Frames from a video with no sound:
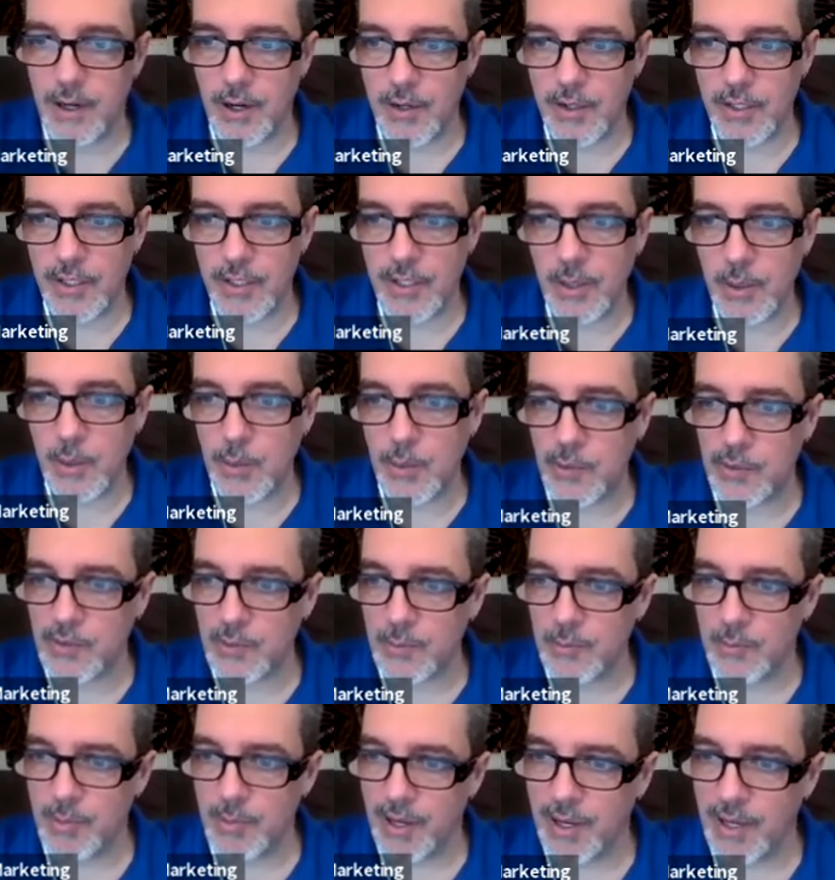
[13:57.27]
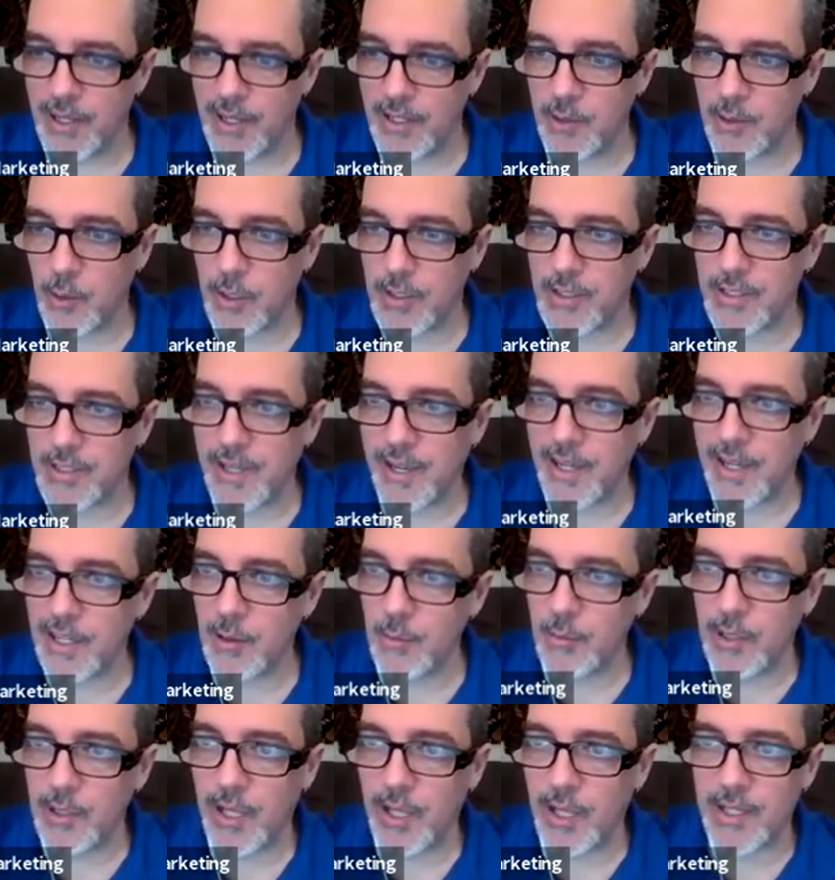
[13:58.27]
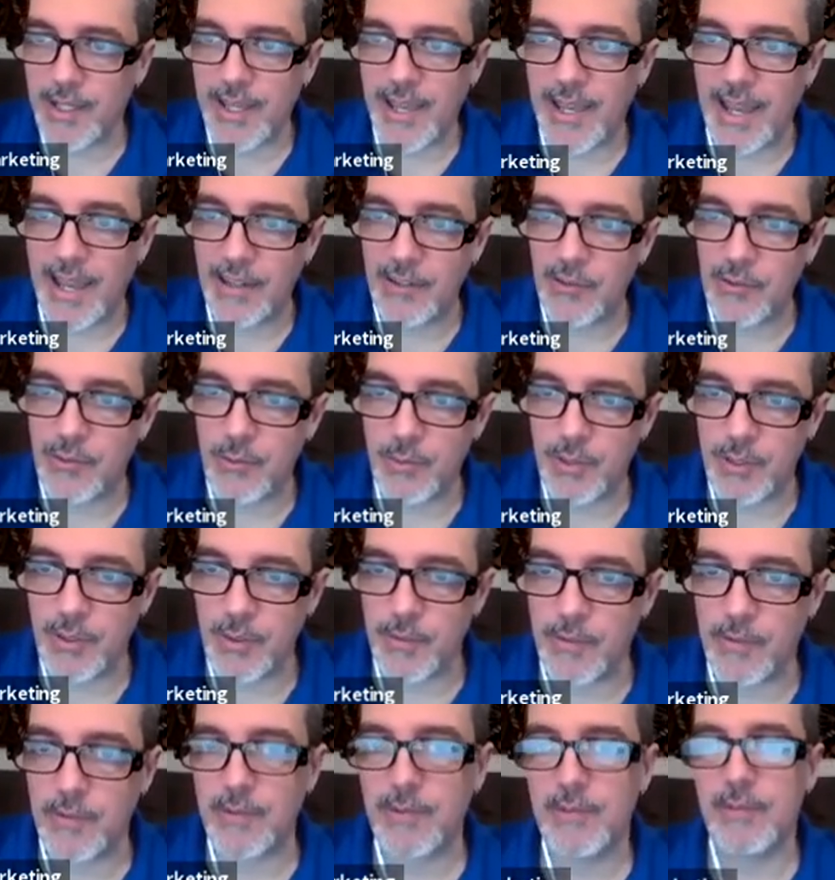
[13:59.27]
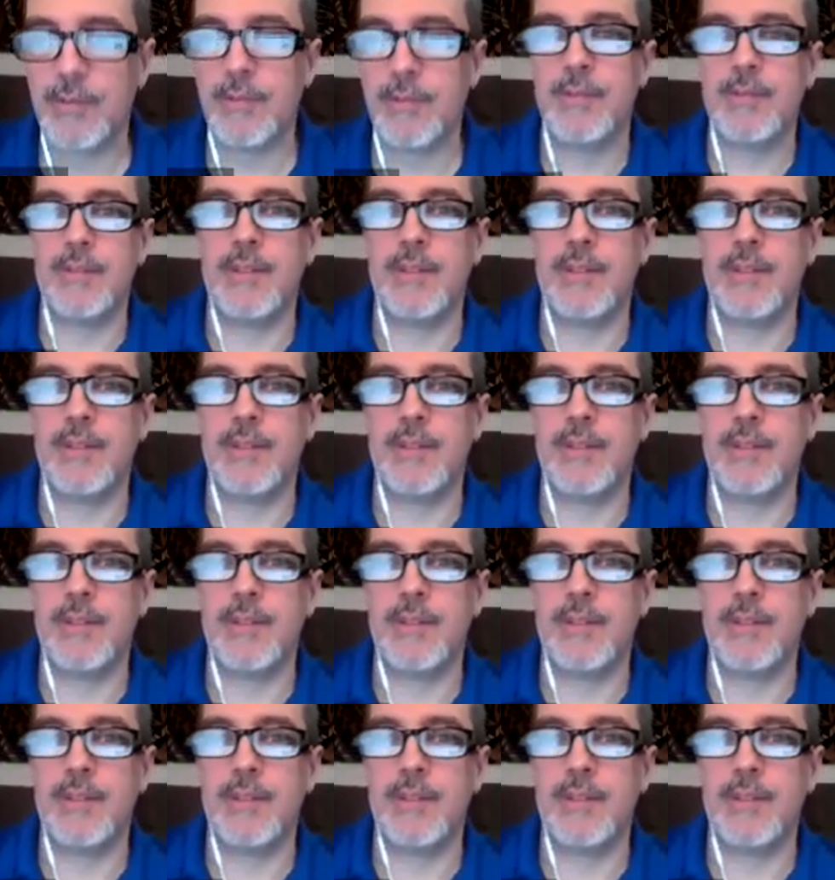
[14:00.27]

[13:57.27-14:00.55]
are used by your title block attributes.